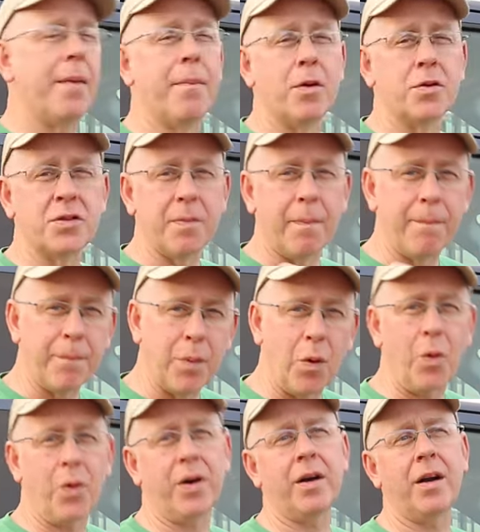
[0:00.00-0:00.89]
and most
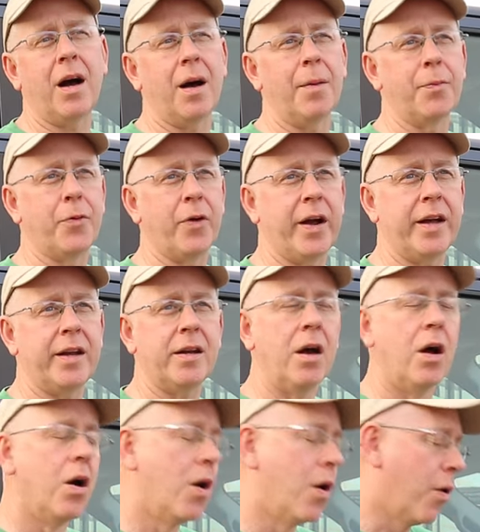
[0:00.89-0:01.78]
important upgrade
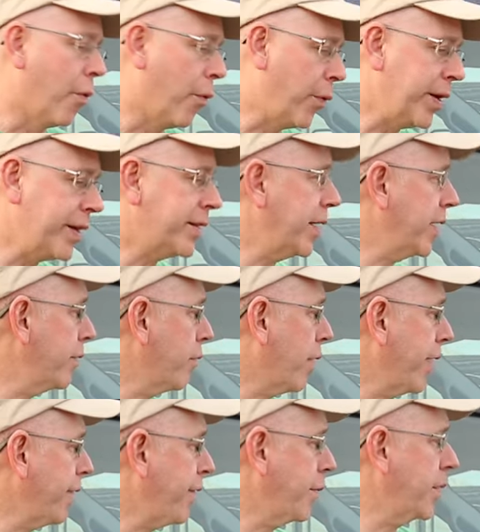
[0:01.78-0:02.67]
we did
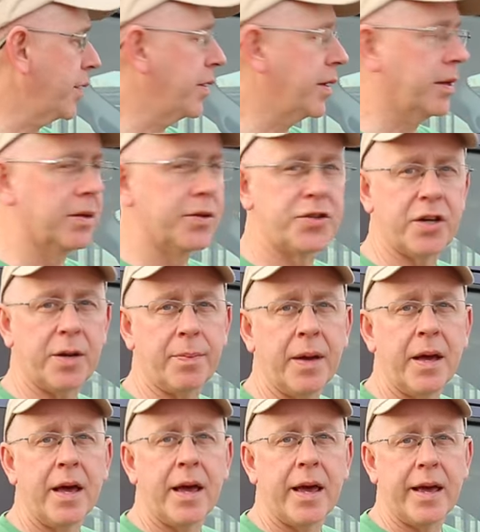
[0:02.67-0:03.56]
right from the dealership
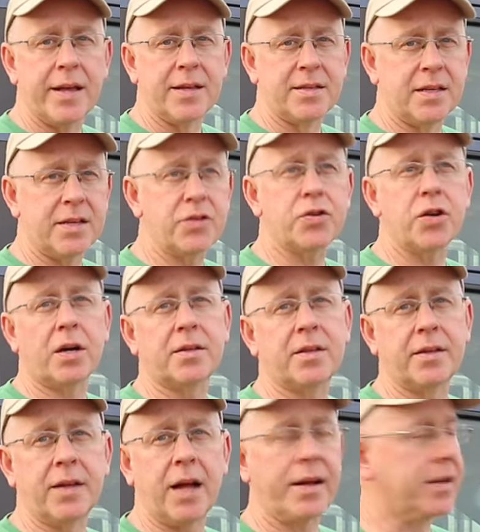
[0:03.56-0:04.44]
is this truck
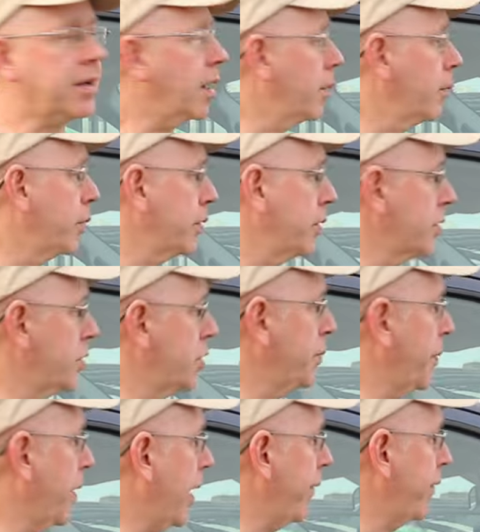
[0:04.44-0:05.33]
did not come with the
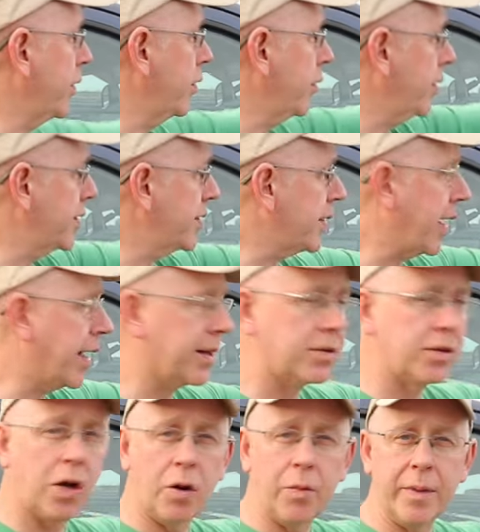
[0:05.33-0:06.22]
super heavy duty
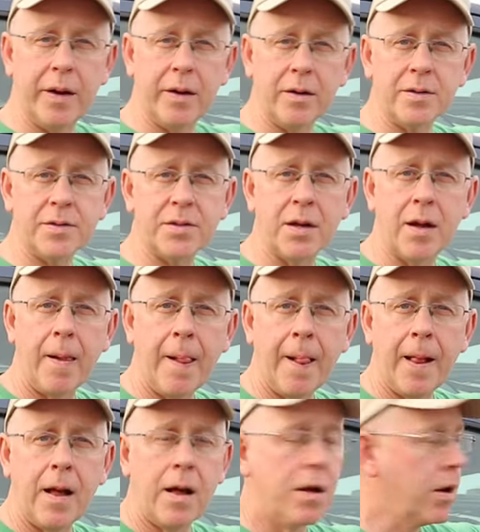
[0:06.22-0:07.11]
style tow mirrors.
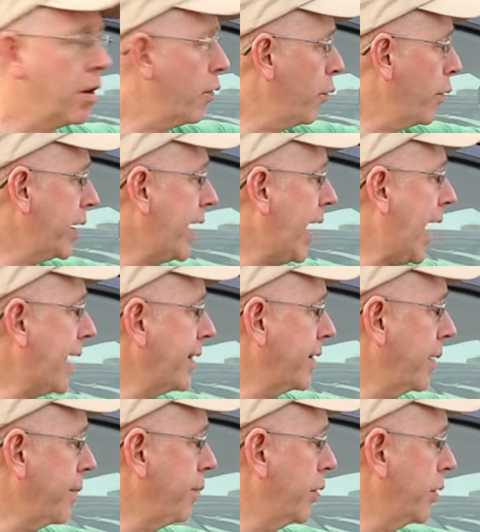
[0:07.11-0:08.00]
We
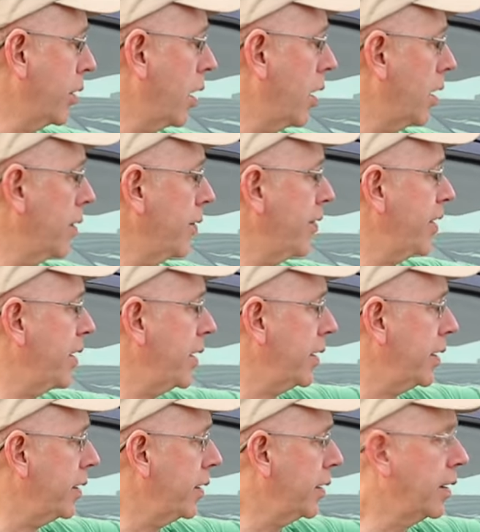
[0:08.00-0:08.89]
had them put on
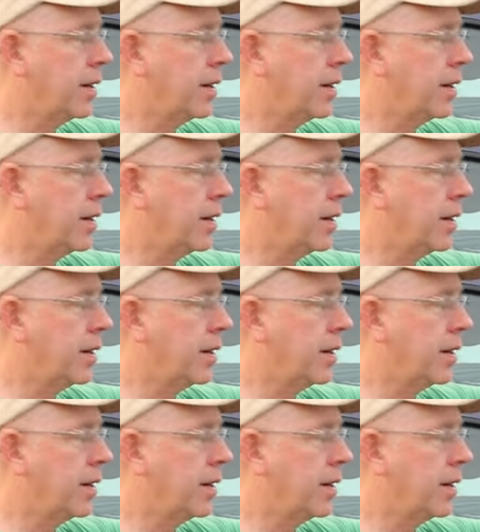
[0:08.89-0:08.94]
the